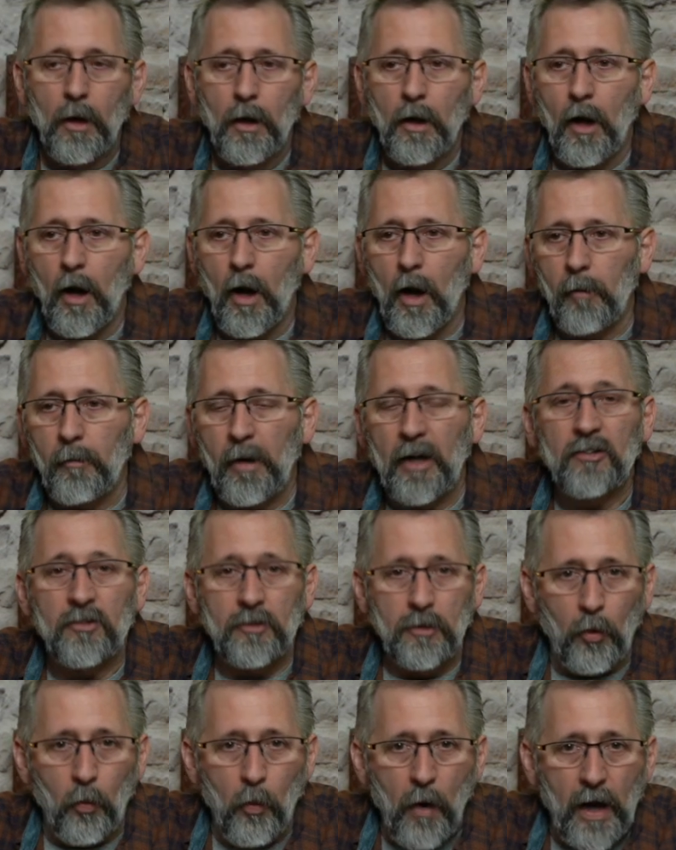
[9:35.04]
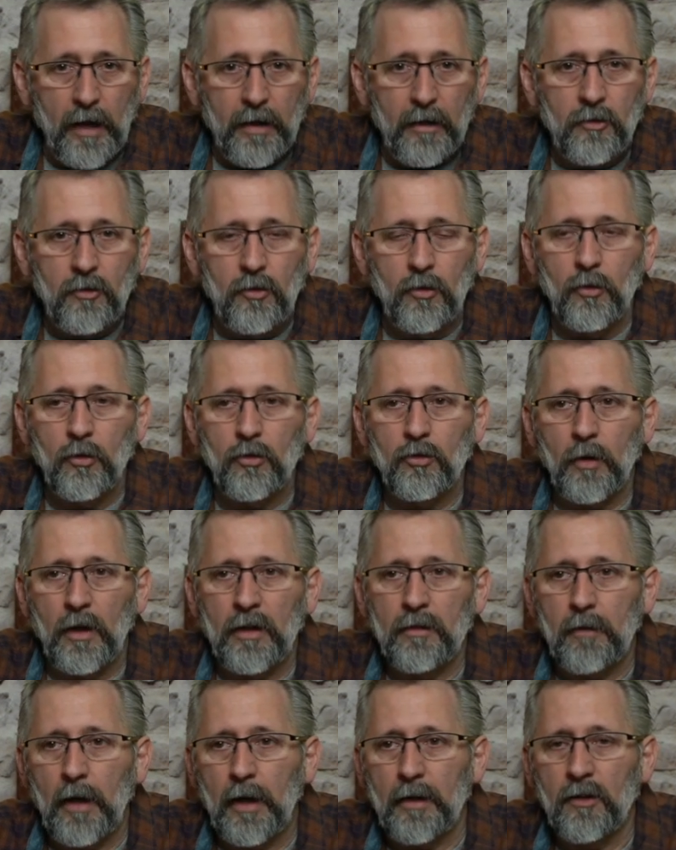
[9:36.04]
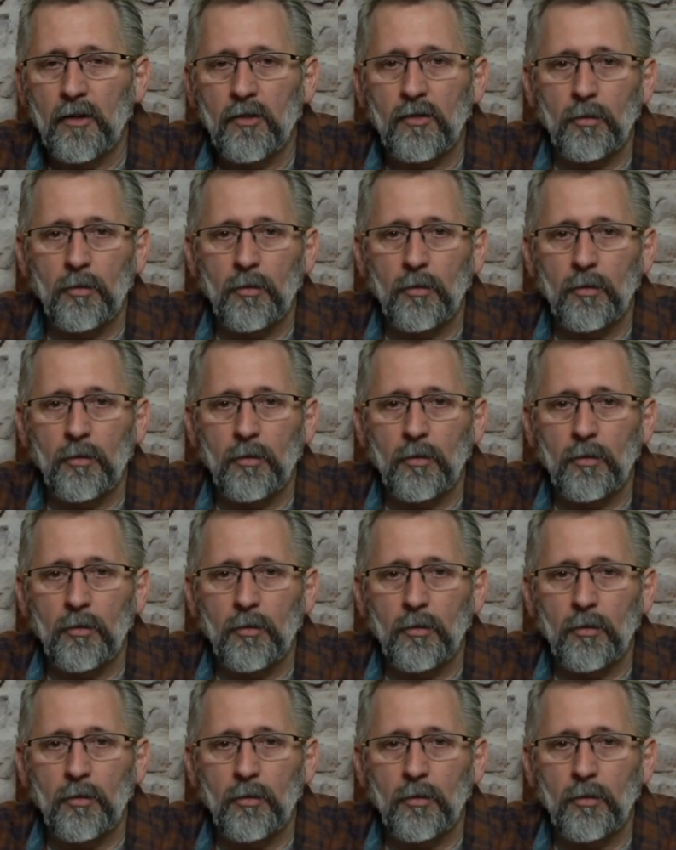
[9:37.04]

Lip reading: I still wanted to, so I did